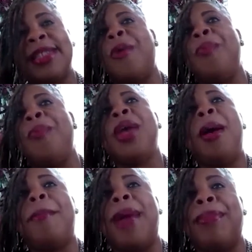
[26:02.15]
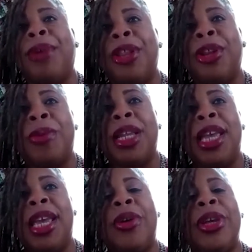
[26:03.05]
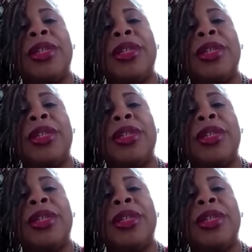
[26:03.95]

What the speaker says: So my brother, when he's a